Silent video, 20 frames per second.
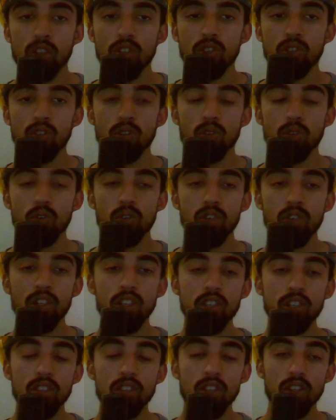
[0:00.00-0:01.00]
So
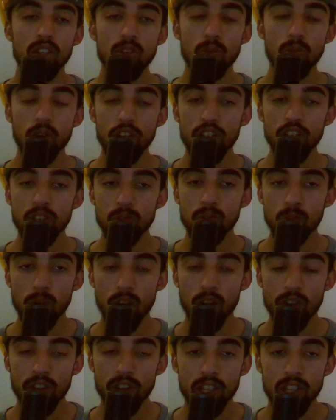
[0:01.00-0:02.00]
his what he's
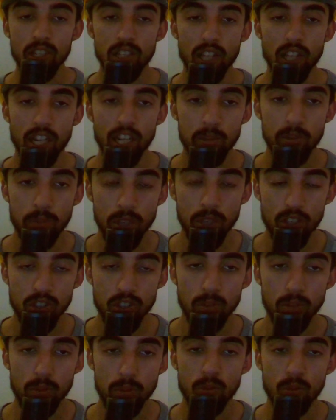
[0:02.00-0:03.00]
wearing is like a
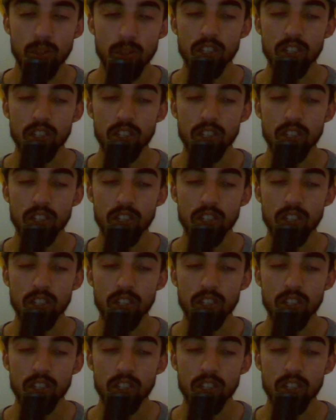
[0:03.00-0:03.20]
mixture between the